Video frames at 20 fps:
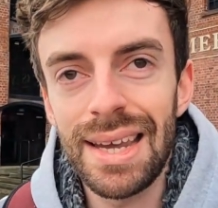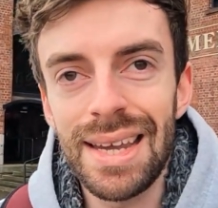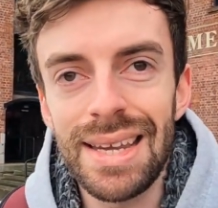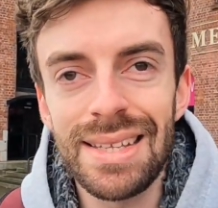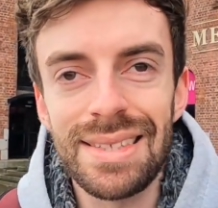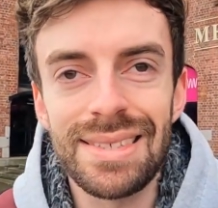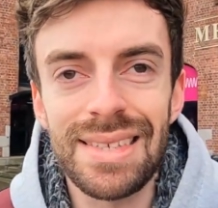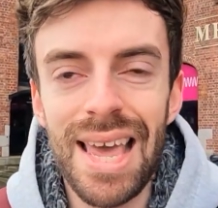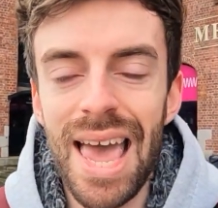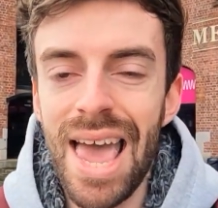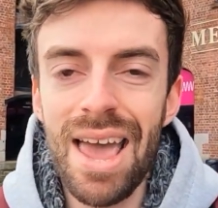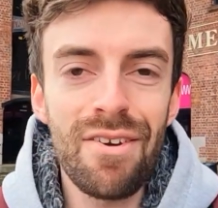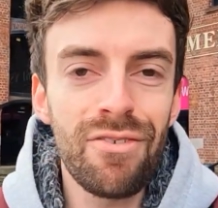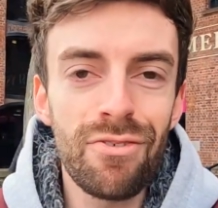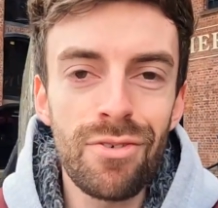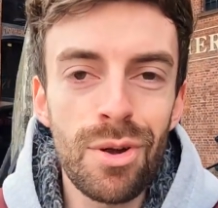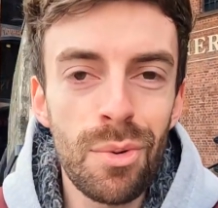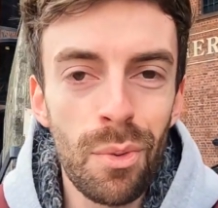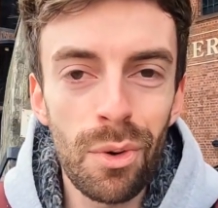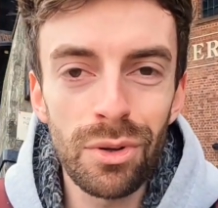it's
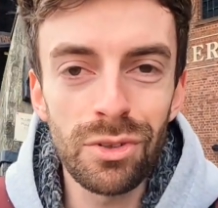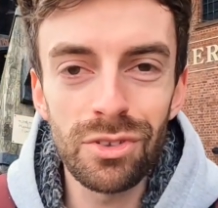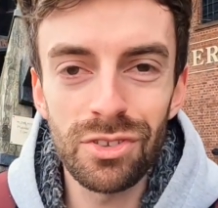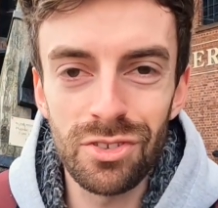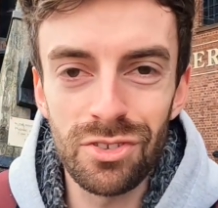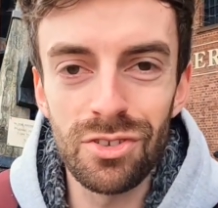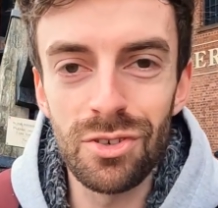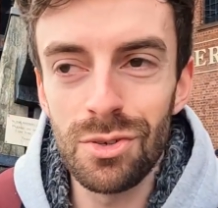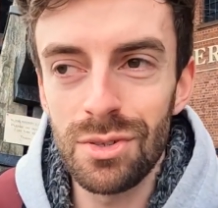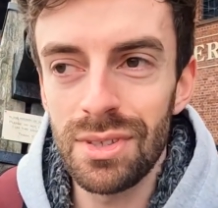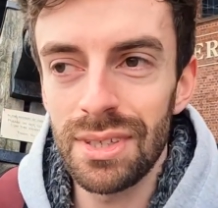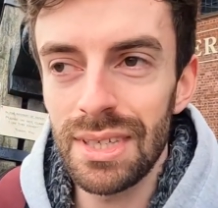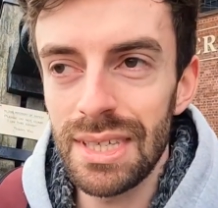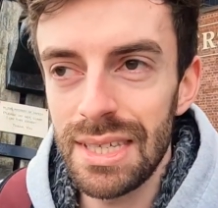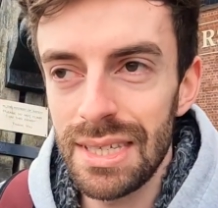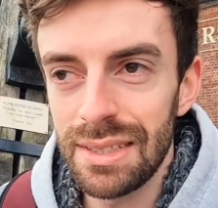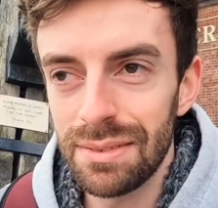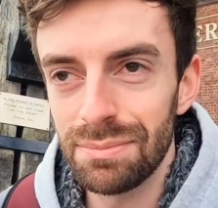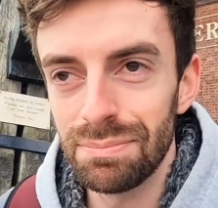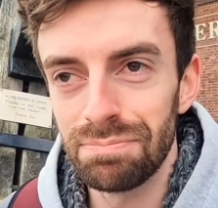everyone's
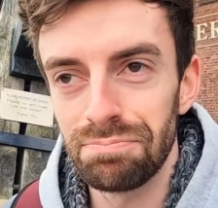duty